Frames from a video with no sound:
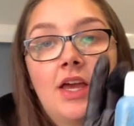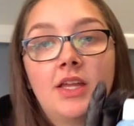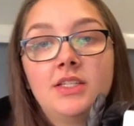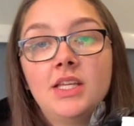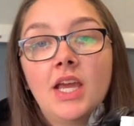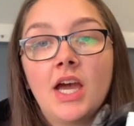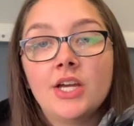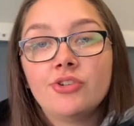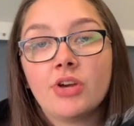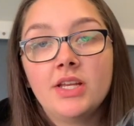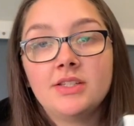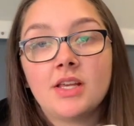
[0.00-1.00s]

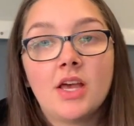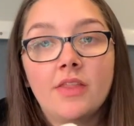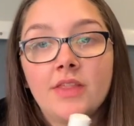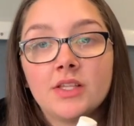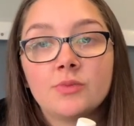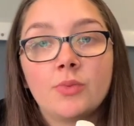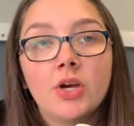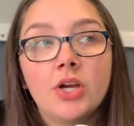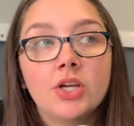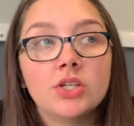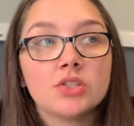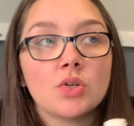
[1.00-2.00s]
dehydrator. This
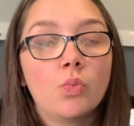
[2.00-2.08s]
was